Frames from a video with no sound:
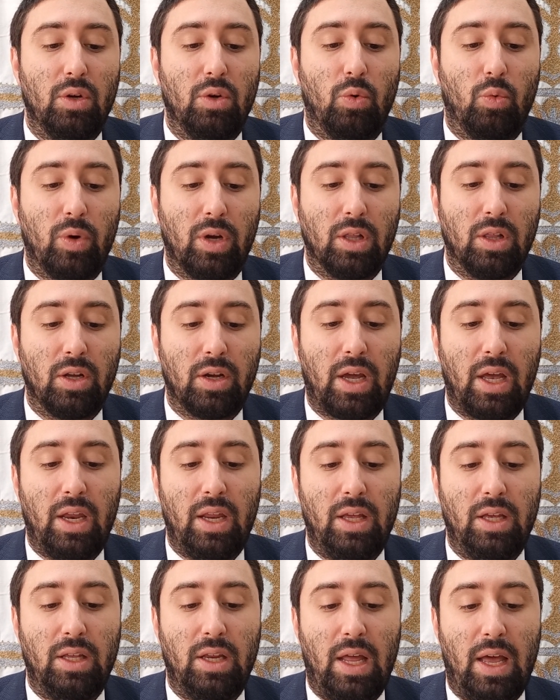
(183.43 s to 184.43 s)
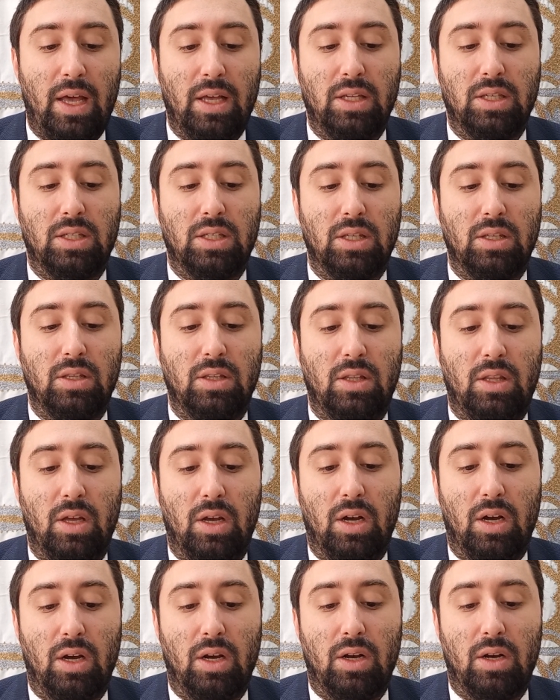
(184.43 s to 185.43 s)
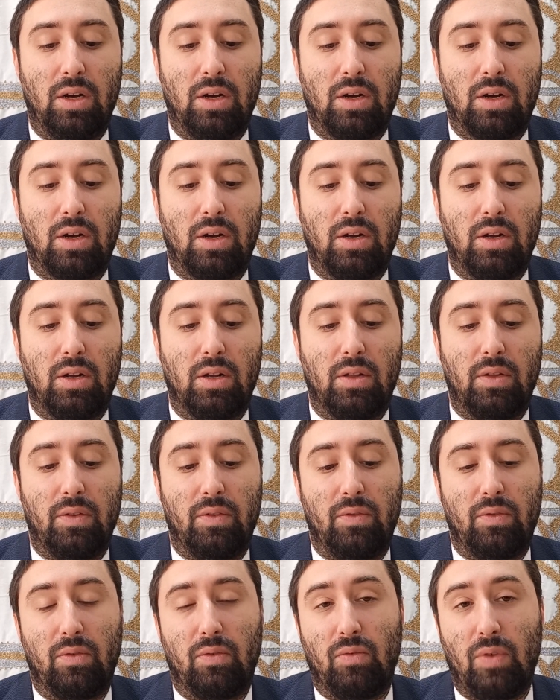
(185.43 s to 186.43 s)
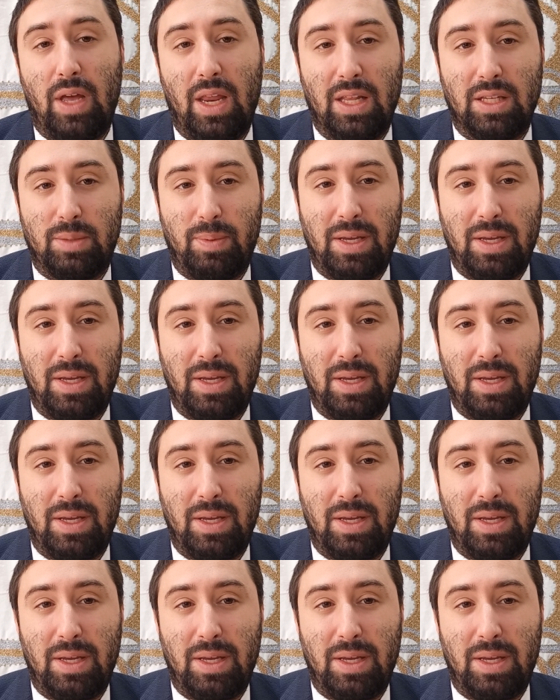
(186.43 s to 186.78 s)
we look at it as it's